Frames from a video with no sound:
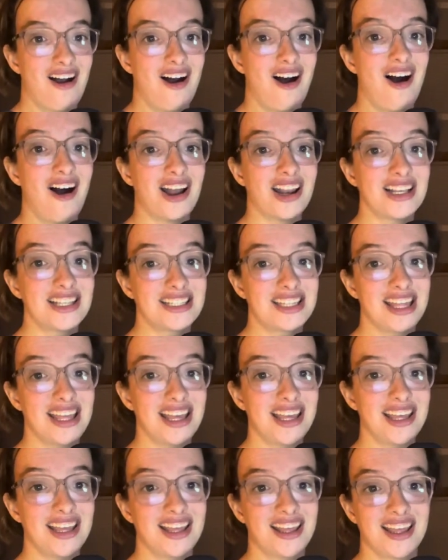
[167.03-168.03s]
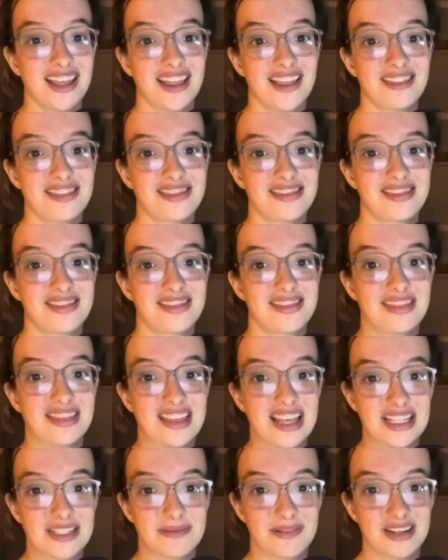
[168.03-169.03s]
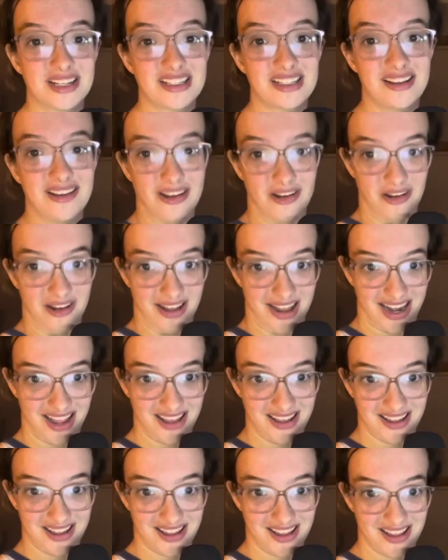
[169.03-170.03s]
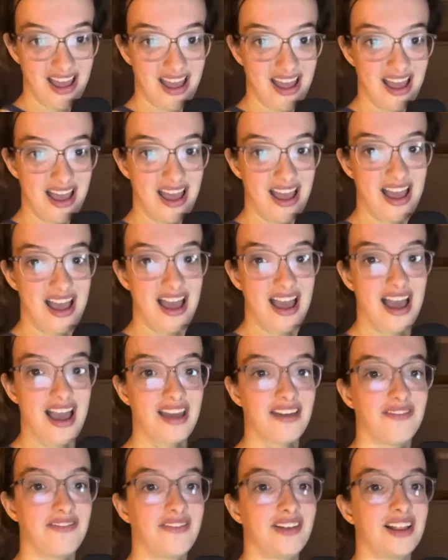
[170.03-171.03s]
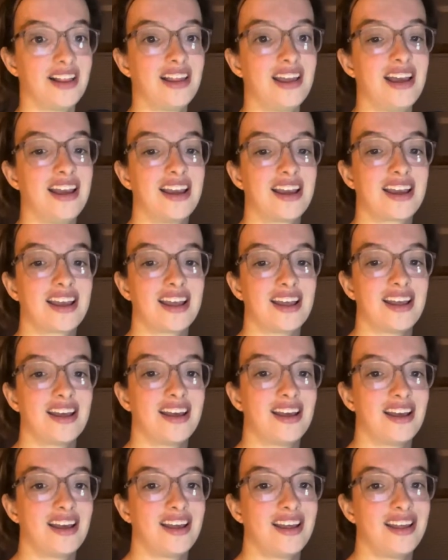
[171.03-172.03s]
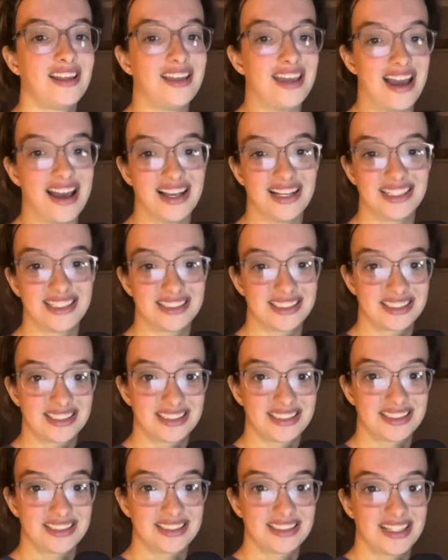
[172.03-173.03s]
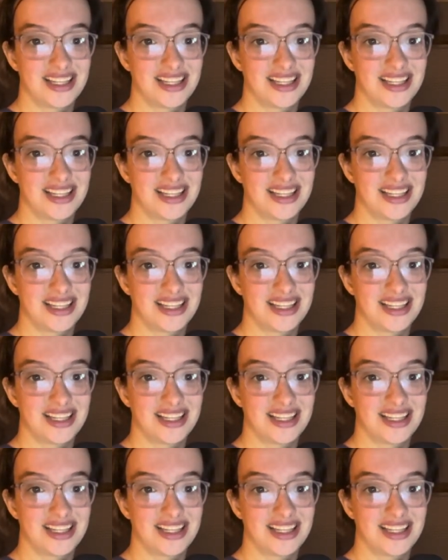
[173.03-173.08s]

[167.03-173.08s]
Honestly, this one is good. I feel like Yes.